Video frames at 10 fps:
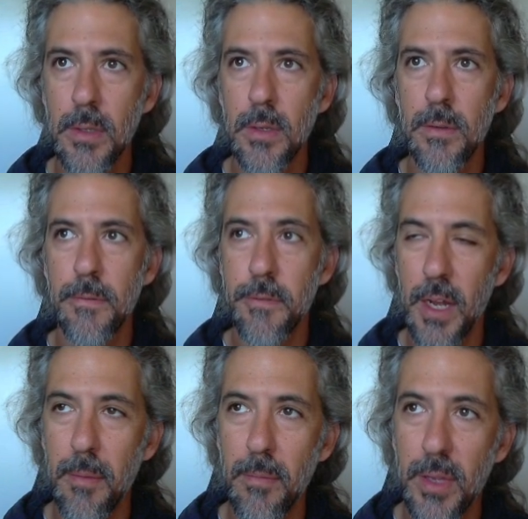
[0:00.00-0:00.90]

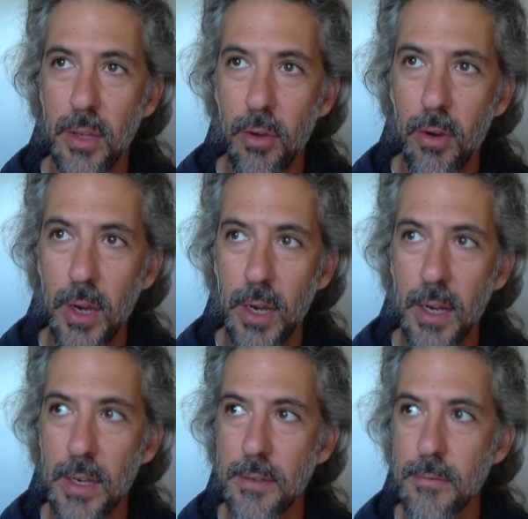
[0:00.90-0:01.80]
from
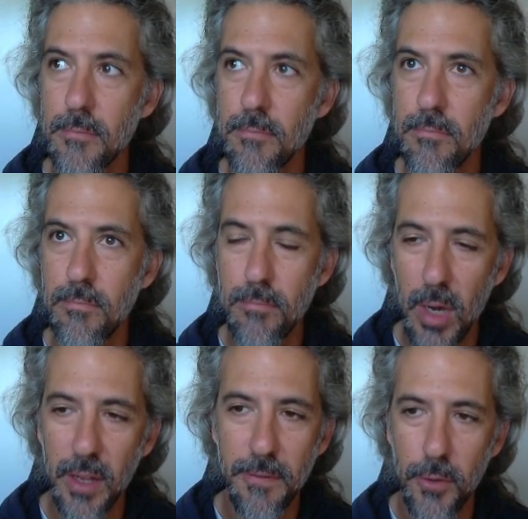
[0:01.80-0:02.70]
your
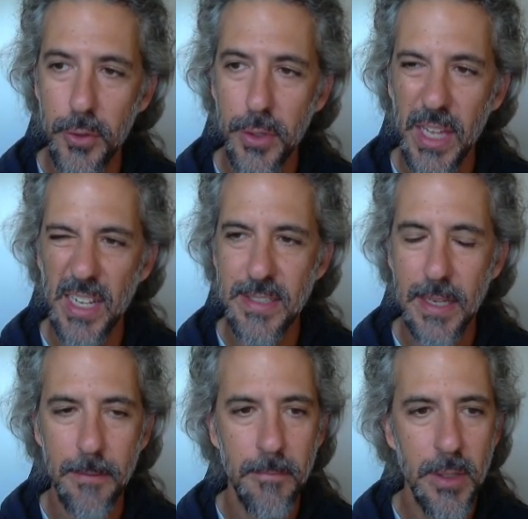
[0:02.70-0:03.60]
mod folder that it's
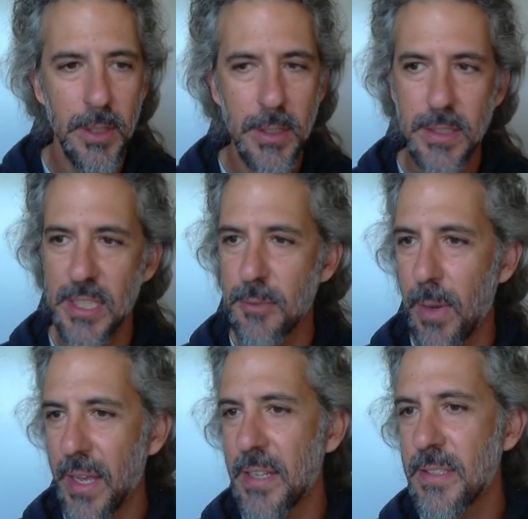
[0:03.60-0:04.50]
in. Since
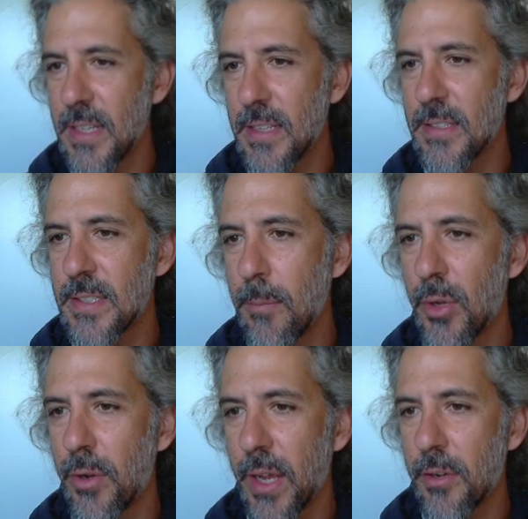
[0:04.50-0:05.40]
mine is in the same
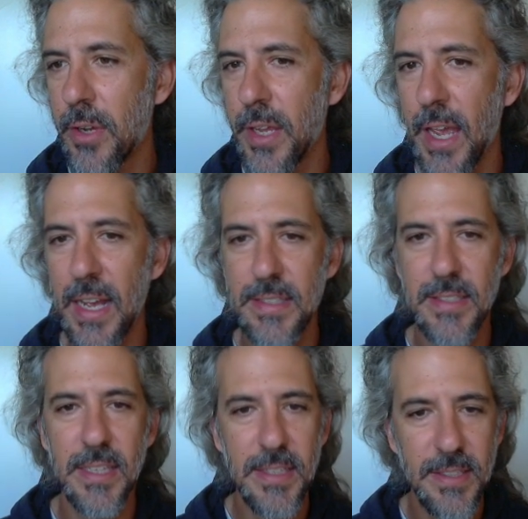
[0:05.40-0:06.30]
directory as
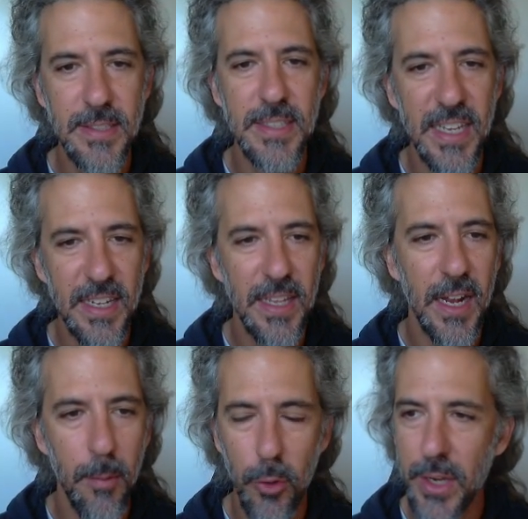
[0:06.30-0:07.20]
this scene that
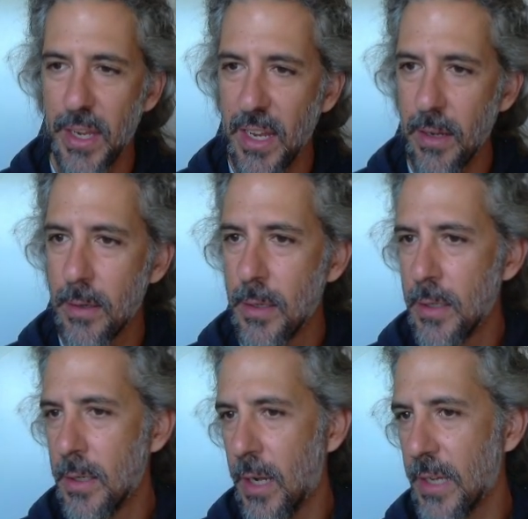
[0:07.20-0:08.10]
I'm working in,
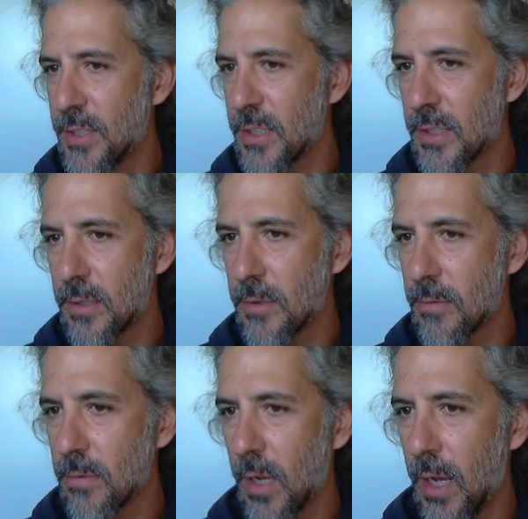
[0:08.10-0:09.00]
I just
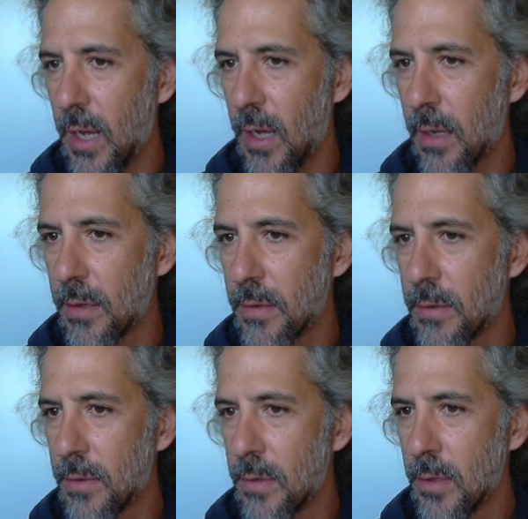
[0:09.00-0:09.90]

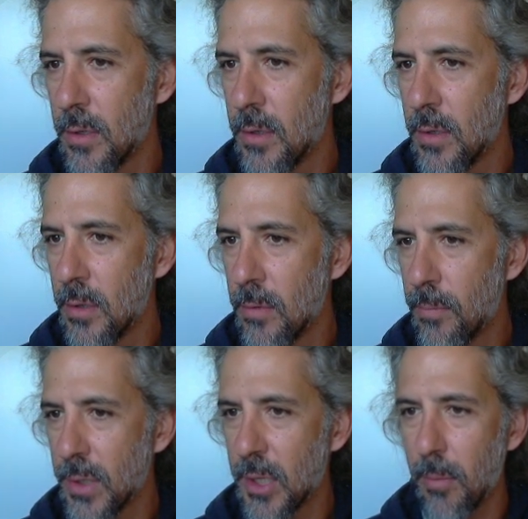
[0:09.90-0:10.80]

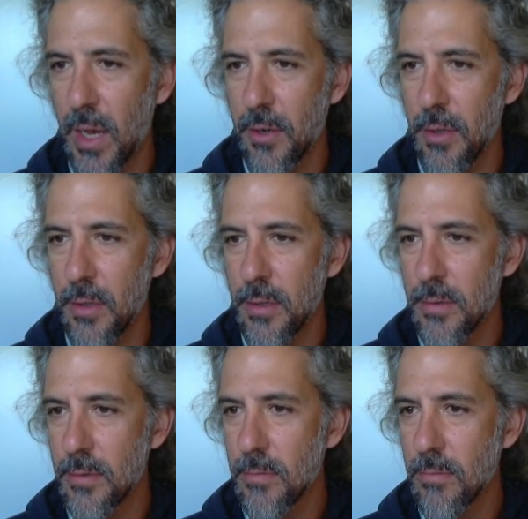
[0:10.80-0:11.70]
put the model
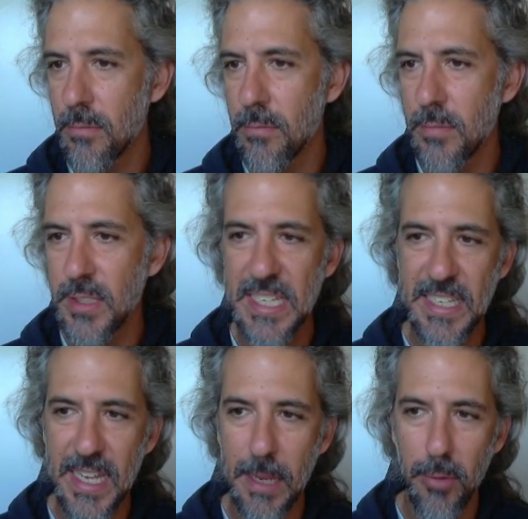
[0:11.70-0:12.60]

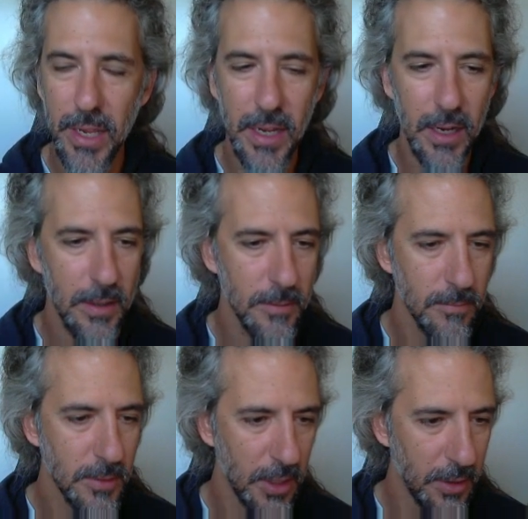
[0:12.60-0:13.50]
scene name right here.
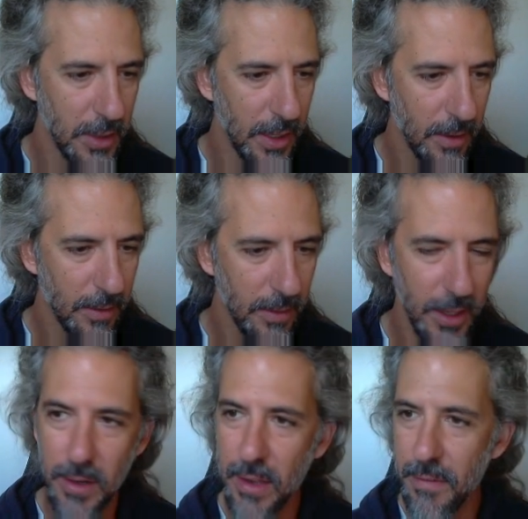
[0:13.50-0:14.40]
So
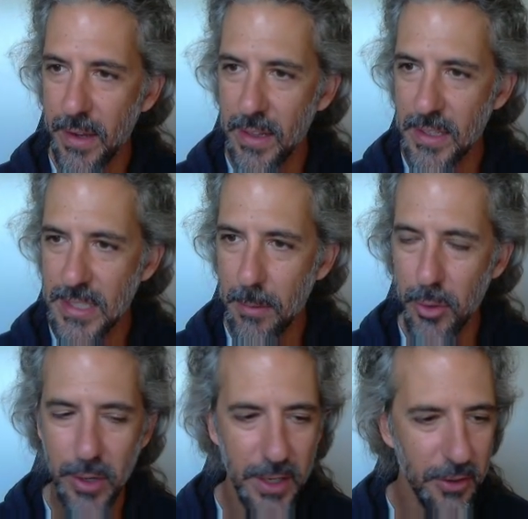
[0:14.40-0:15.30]
they're living in the same
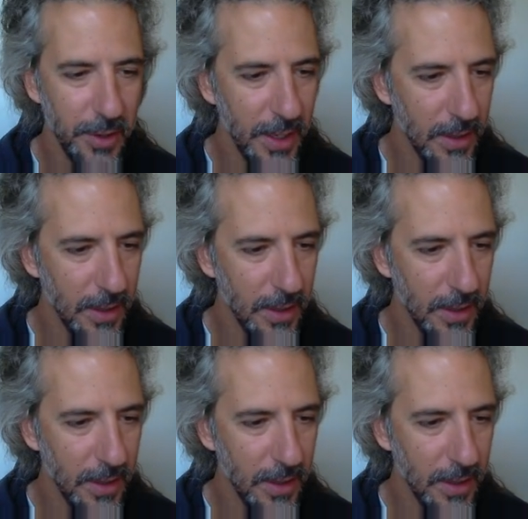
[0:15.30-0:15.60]
directory.